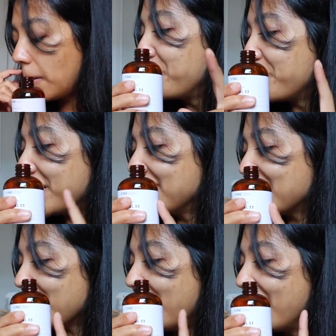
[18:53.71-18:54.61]
A
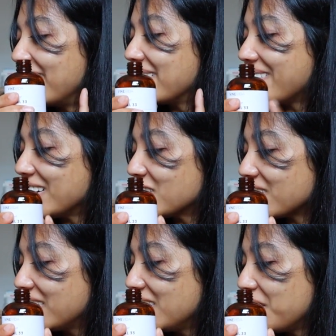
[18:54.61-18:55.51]
burst of fresh
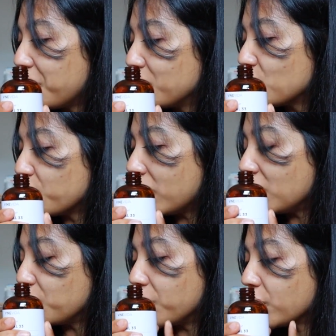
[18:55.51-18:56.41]
green notes await
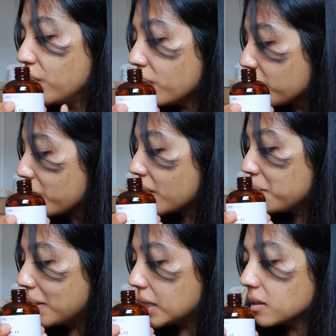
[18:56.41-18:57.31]
you with cucumber
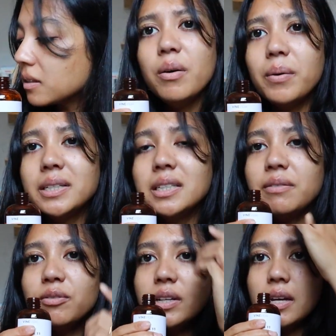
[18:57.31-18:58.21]
and mint. Oh, I didn't
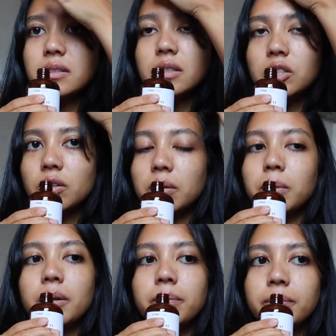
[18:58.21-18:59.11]
even realize it's
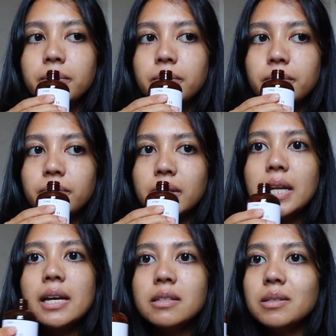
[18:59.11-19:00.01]
cucumber.
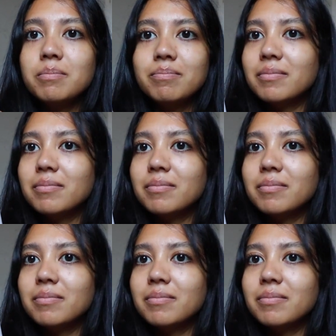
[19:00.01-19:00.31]
It is.